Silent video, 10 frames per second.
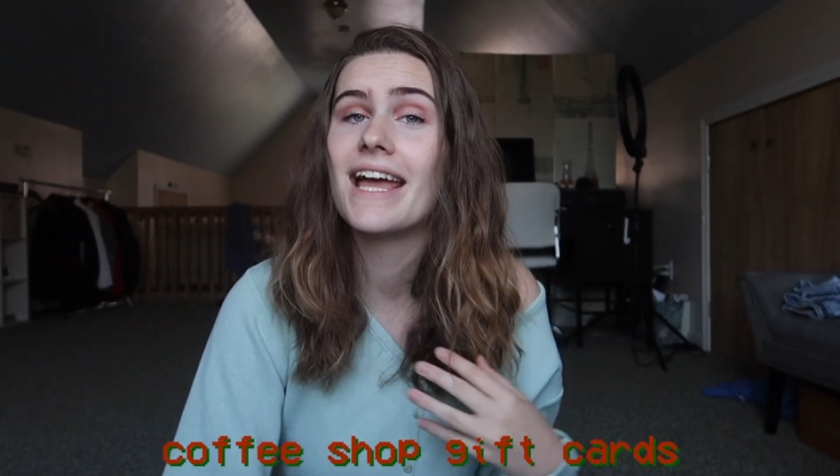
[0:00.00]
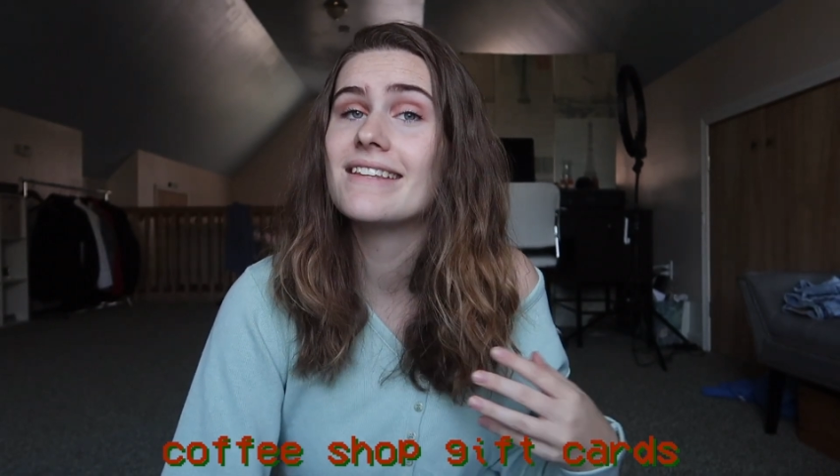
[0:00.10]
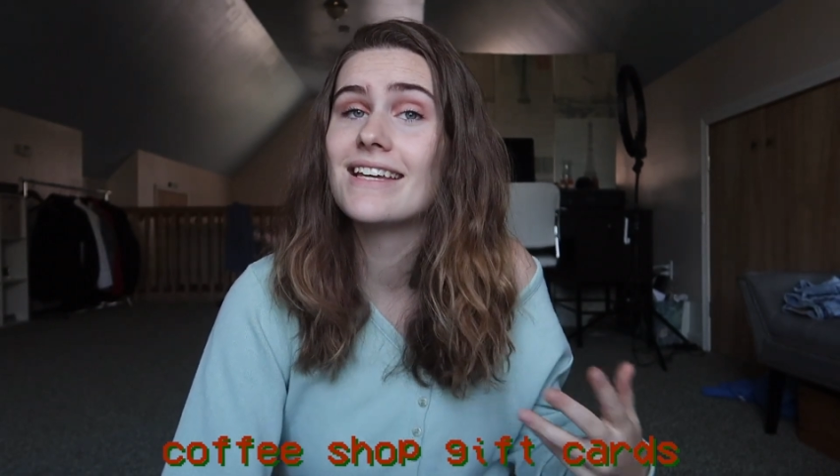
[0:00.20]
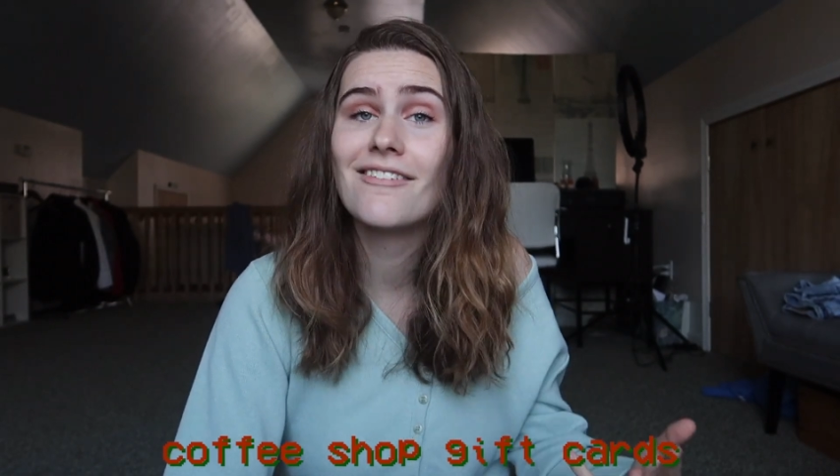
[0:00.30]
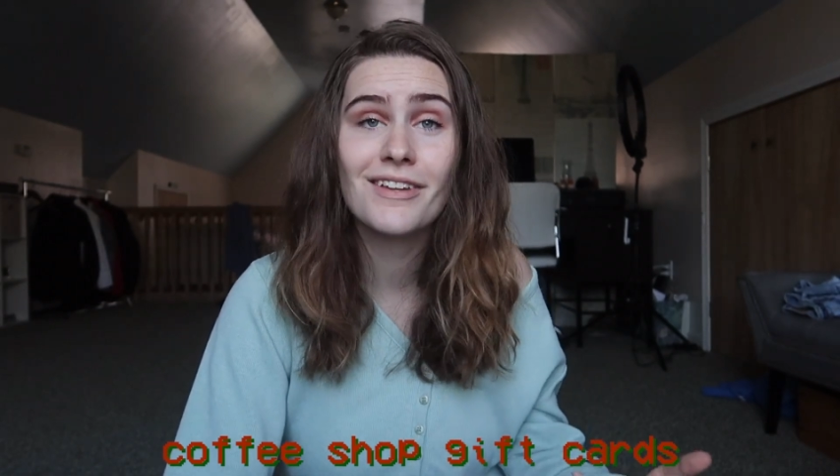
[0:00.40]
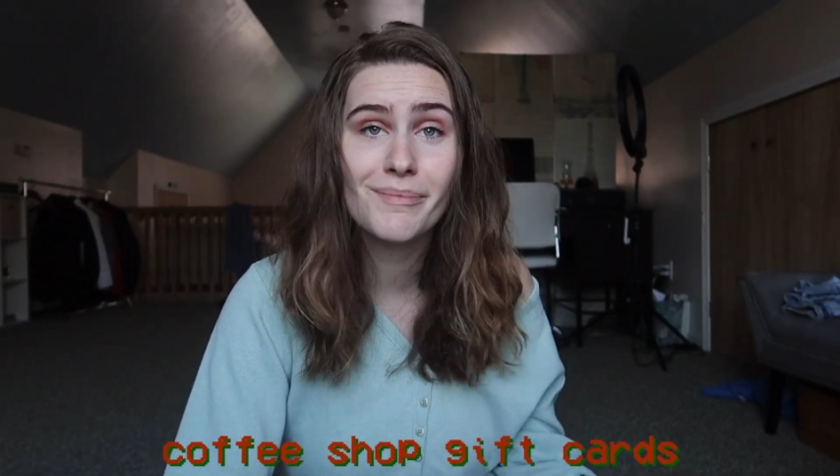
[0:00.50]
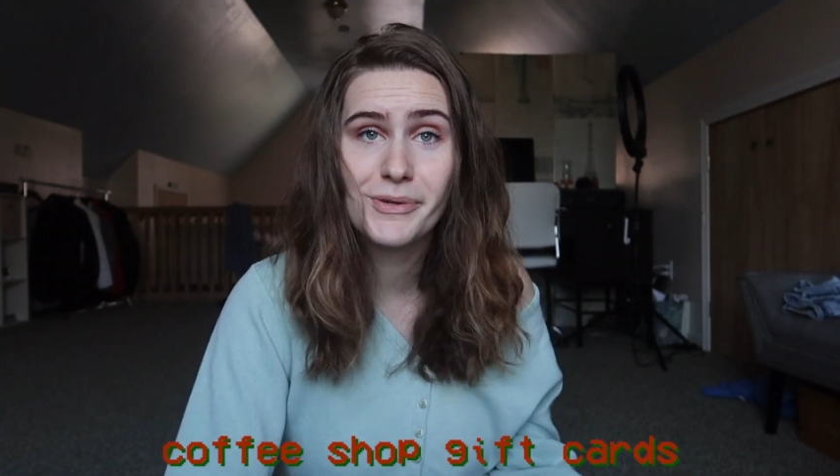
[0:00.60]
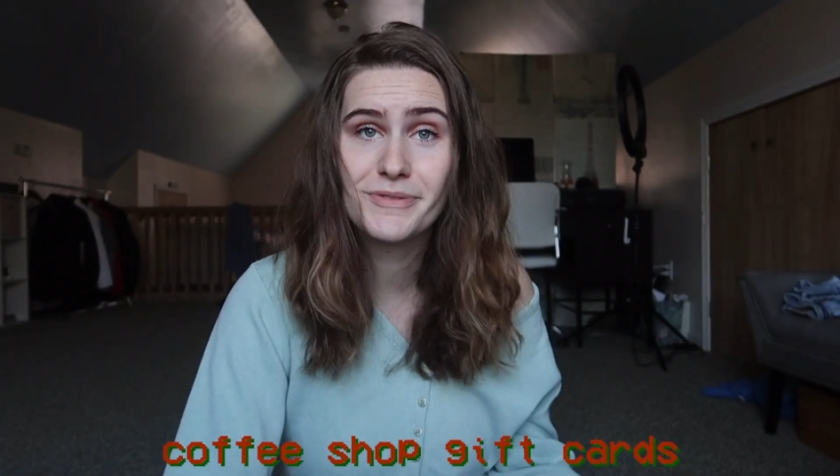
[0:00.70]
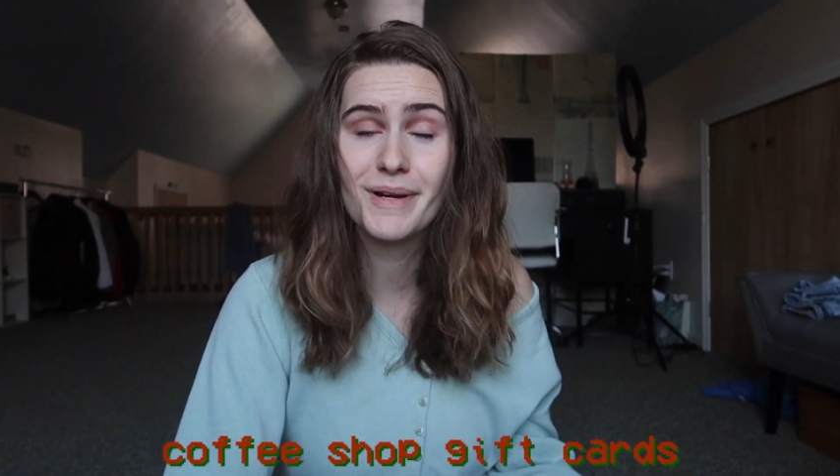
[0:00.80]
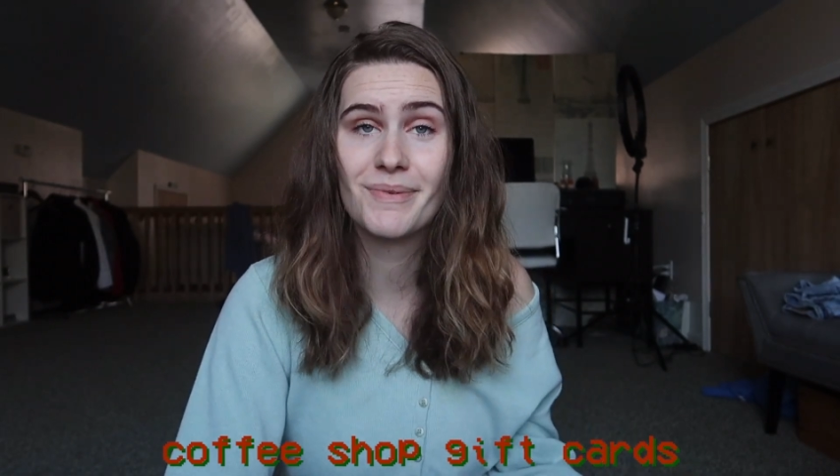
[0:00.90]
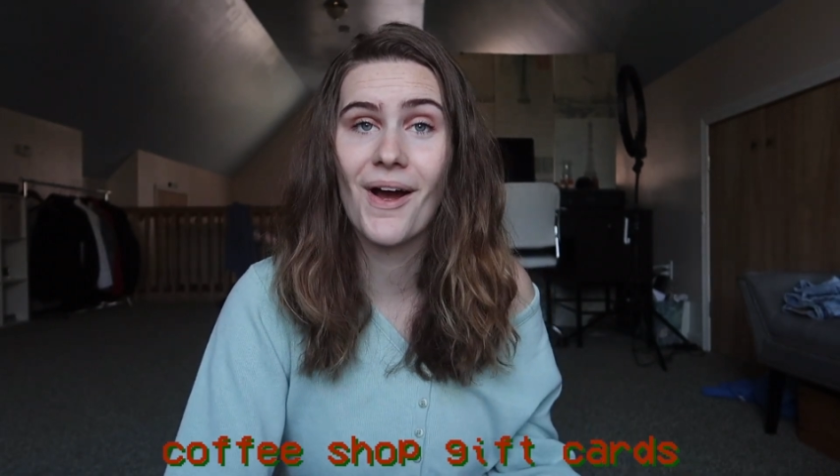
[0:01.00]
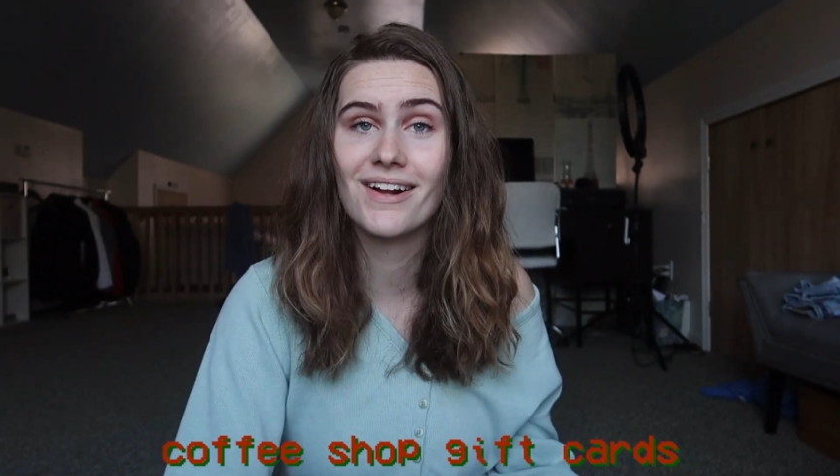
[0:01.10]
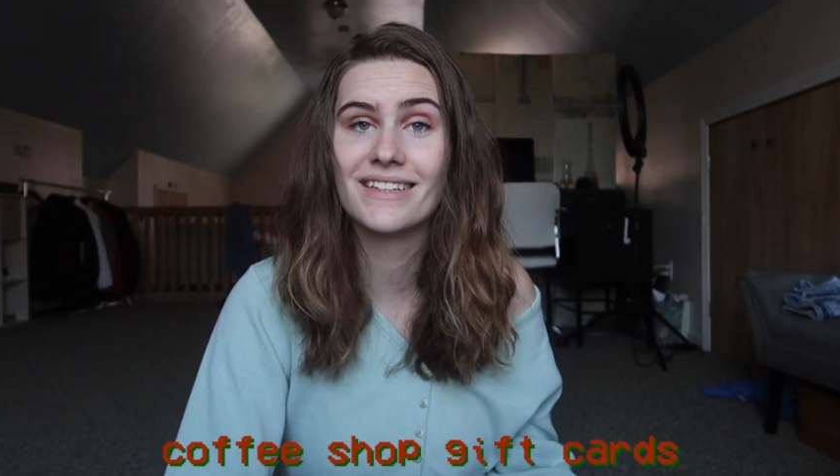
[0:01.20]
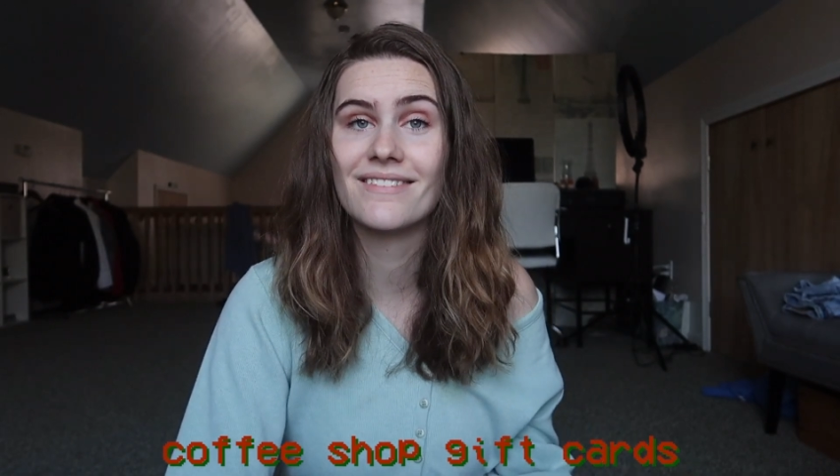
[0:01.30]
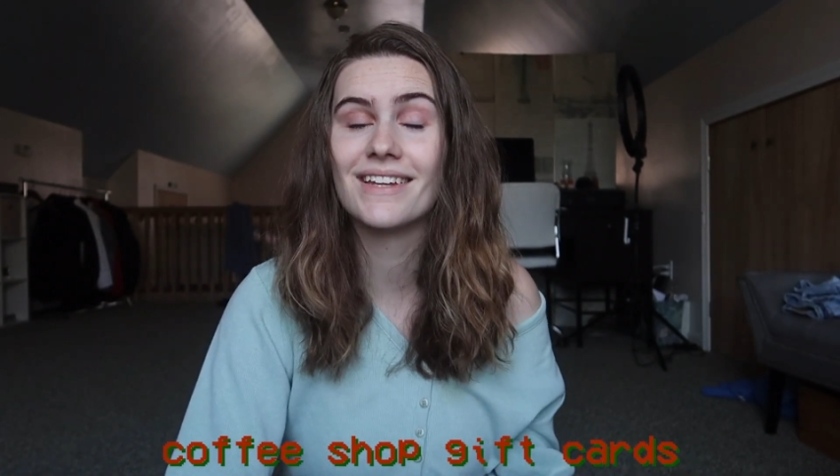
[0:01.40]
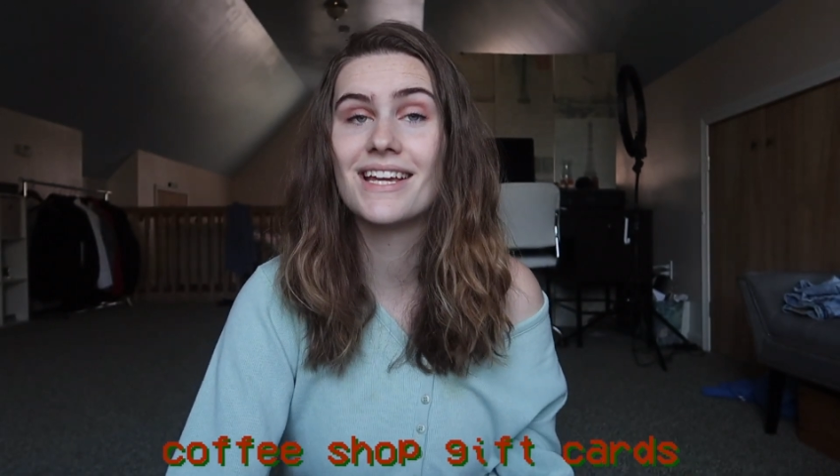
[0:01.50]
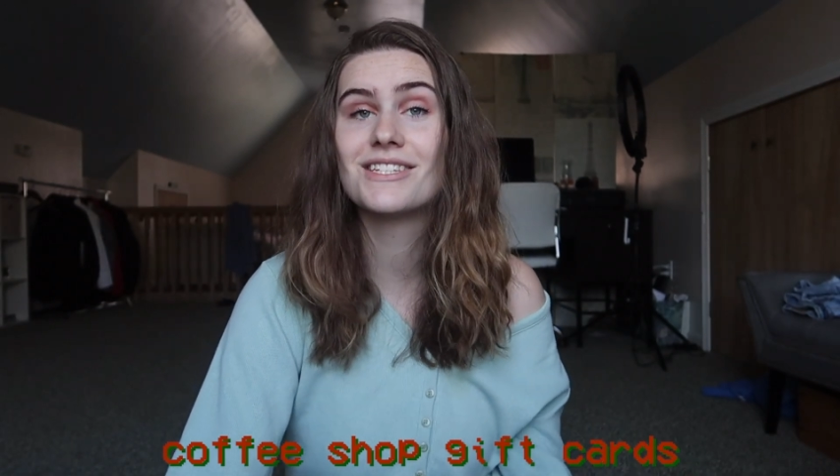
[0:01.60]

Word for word: It definitely boosts my productivity.